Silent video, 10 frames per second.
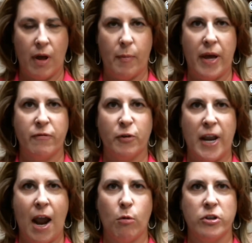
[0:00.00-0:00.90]
But for
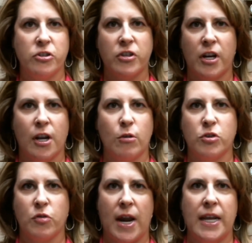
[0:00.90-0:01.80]
now, we're just going to go
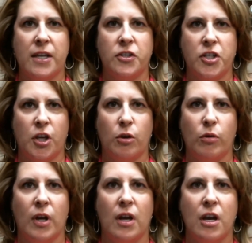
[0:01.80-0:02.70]
straight into
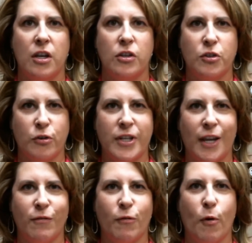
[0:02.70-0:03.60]

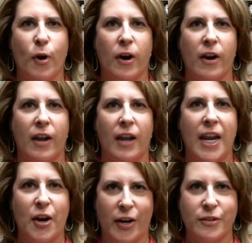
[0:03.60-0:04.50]
searching for
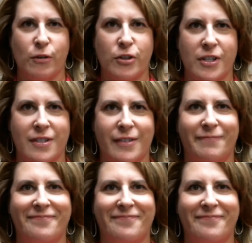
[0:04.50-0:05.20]
hearing searches.